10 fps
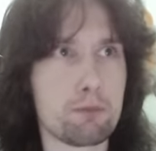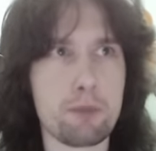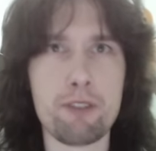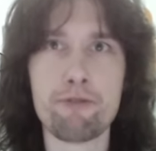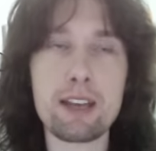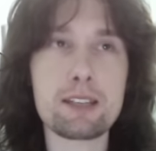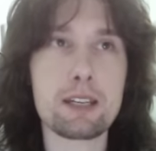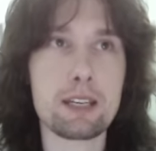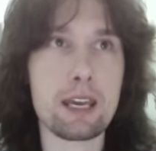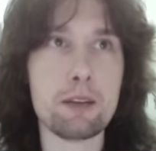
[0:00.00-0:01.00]

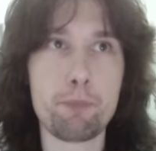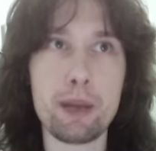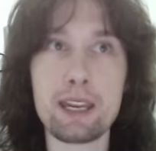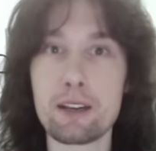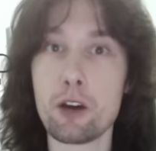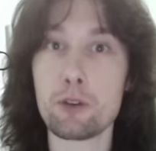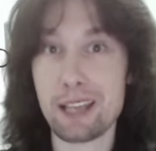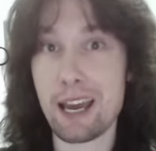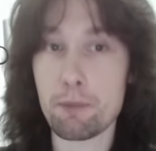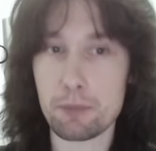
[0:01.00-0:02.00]
invested in Pignose
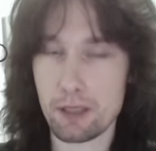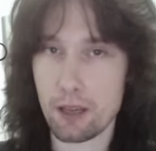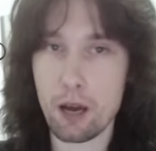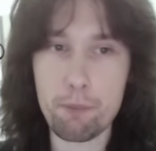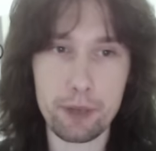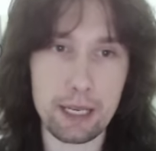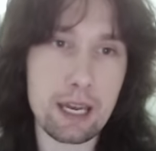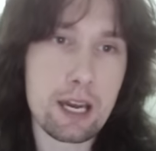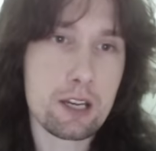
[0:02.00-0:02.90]
Amps, the company,